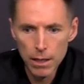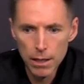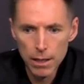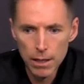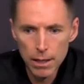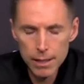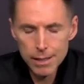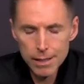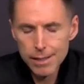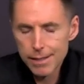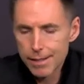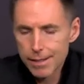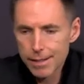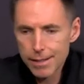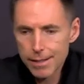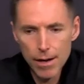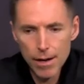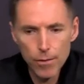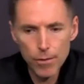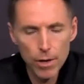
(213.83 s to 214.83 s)
he's
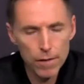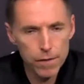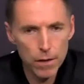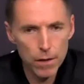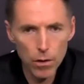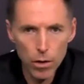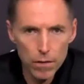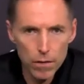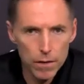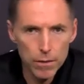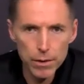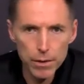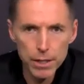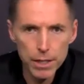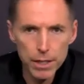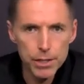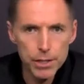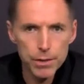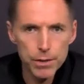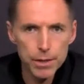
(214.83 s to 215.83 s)
just had a rough go of it with
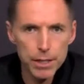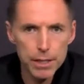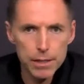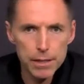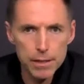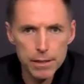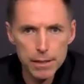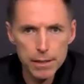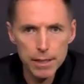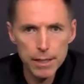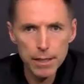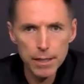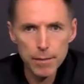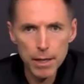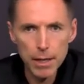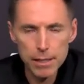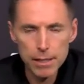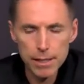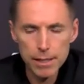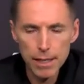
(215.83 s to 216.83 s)
injuries and the
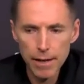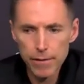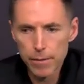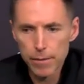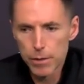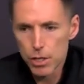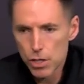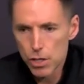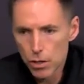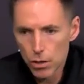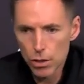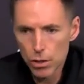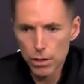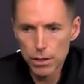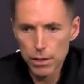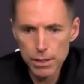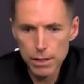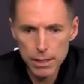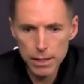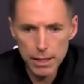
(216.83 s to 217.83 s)
amount of time from the
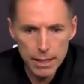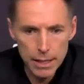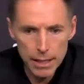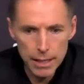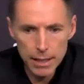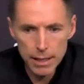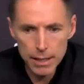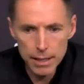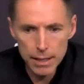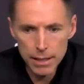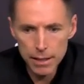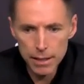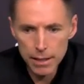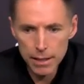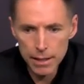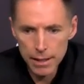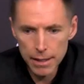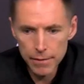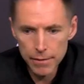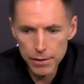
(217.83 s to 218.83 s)
shoulder to the knee
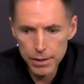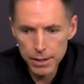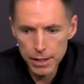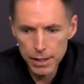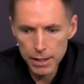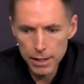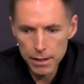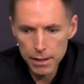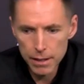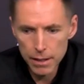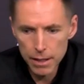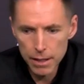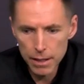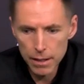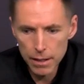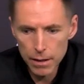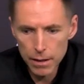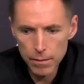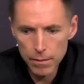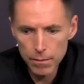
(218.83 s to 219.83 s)
and everything. And,
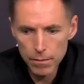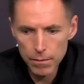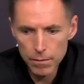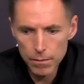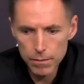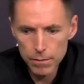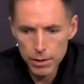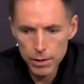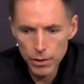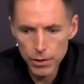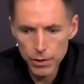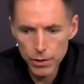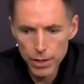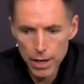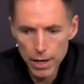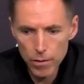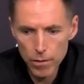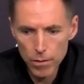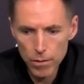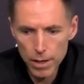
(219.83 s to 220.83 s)
you know, you
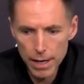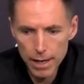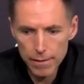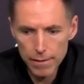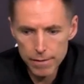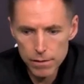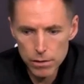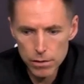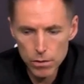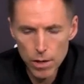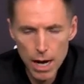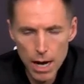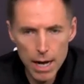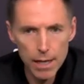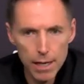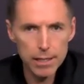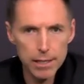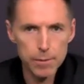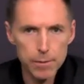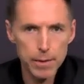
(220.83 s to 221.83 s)
never want to have too
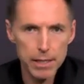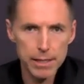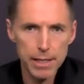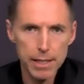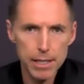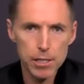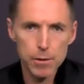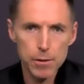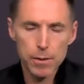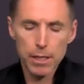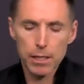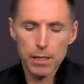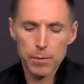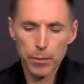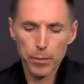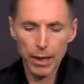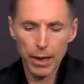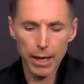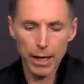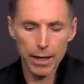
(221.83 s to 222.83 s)
high expectations because
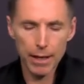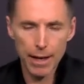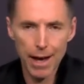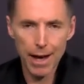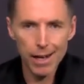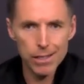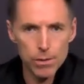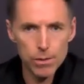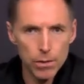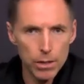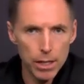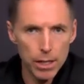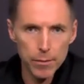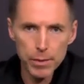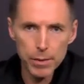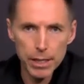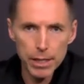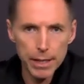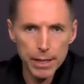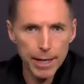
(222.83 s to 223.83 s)
playing actual
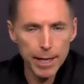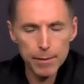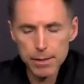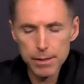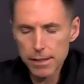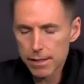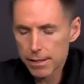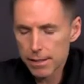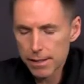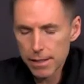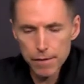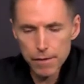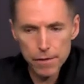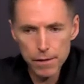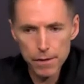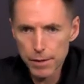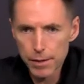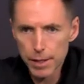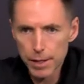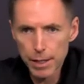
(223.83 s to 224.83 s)
NBA games is
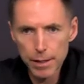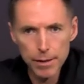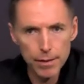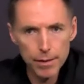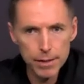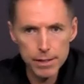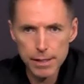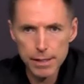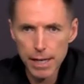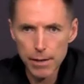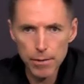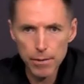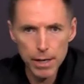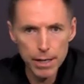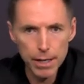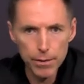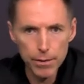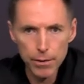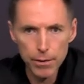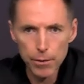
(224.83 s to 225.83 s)
different than the stay
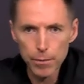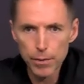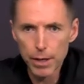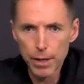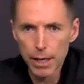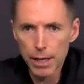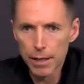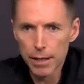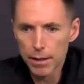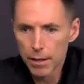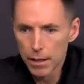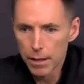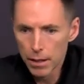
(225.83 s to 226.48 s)
ready group, than